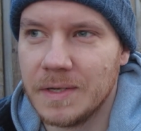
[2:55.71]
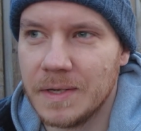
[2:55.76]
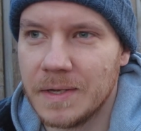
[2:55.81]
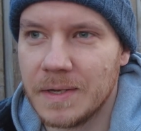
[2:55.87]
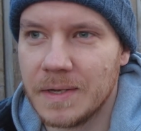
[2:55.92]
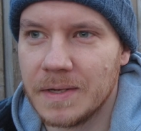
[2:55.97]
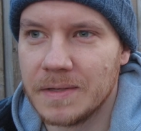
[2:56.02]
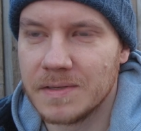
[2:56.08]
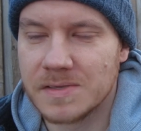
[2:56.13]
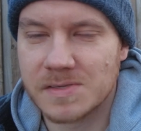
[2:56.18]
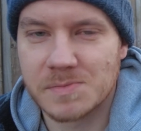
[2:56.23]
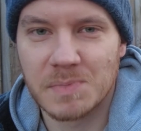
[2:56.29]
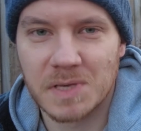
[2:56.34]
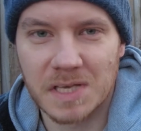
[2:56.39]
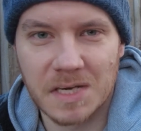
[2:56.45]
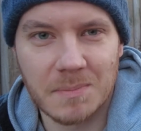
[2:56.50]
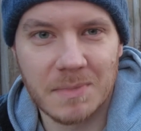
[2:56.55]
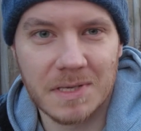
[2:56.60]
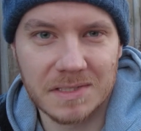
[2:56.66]
that's
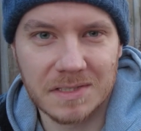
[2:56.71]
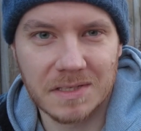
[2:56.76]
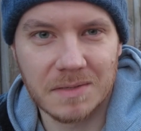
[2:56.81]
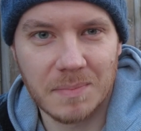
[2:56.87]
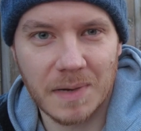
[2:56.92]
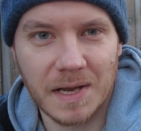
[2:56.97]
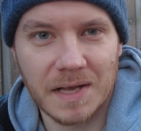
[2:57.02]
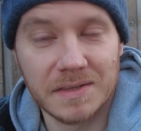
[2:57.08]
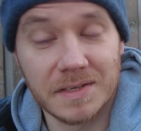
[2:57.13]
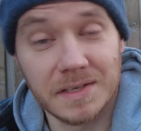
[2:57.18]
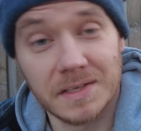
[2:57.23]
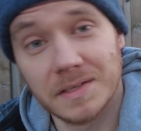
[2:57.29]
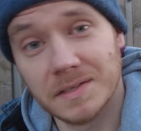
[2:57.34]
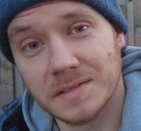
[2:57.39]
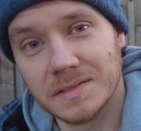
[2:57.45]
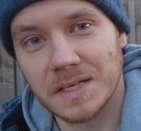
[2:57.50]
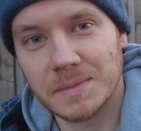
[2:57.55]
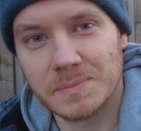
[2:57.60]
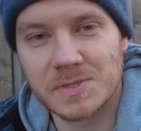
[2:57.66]
being emitted by
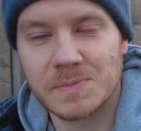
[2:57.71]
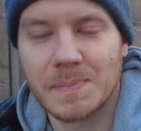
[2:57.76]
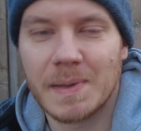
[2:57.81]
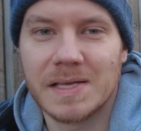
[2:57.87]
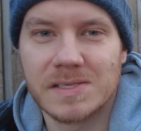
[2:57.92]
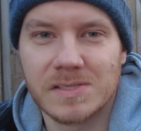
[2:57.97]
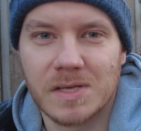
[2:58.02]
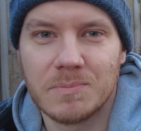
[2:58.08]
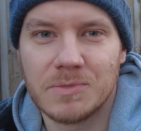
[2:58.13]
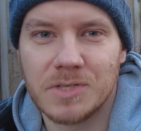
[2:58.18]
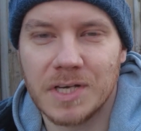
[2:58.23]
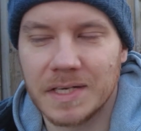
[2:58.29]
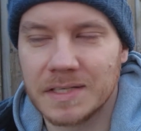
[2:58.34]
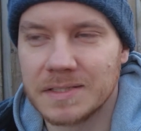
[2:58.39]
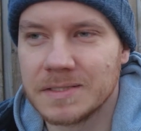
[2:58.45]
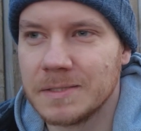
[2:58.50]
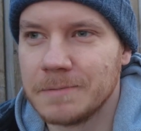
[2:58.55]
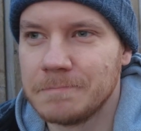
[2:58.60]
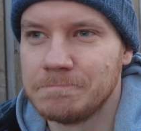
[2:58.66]
the deep space
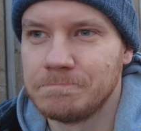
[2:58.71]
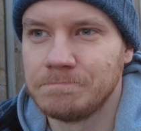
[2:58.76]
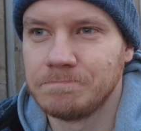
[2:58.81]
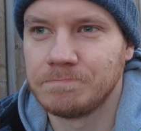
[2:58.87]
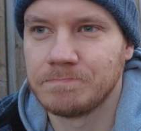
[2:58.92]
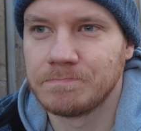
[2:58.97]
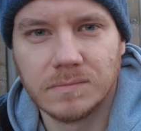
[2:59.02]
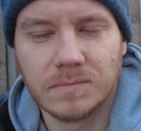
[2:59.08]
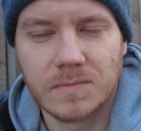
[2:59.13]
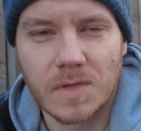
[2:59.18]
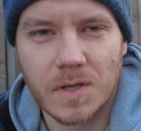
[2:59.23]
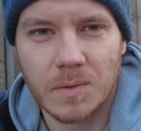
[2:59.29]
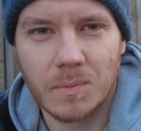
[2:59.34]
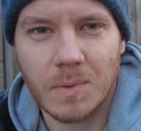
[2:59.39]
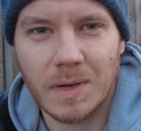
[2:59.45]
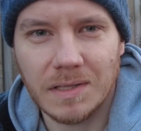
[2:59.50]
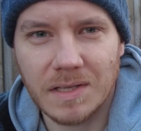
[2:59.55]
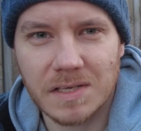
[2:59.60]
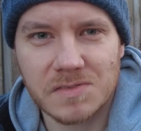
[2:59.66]
object.
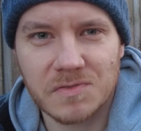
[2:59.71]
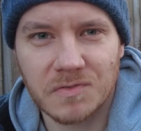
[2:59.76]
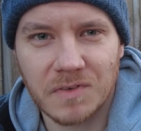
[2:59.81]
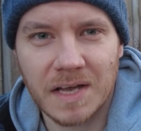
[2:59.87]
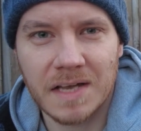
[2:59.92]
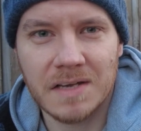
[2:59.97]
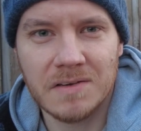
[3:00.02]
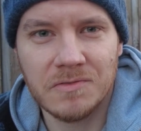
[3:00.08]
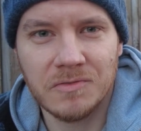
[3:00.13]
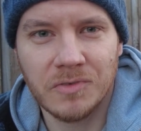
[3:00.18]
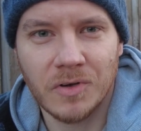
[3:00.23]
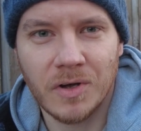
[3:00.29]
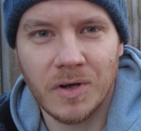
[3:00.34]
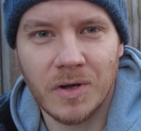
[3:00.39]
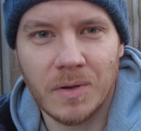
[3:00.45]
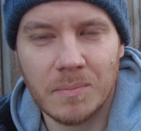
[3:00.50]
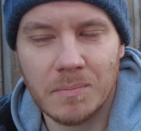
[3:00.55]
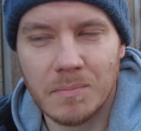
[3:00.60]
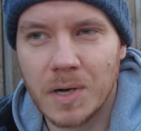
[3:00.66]
While that's fine
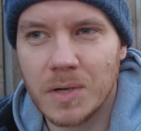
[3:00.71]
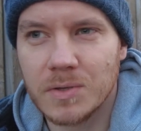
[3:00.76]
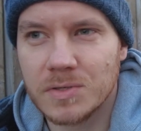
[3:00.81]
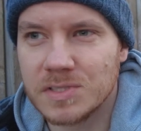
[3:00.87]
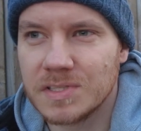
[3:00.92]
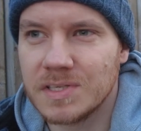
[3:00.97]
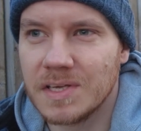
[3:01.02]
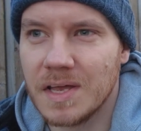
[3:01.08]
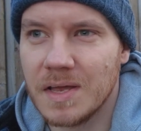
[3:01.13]
for most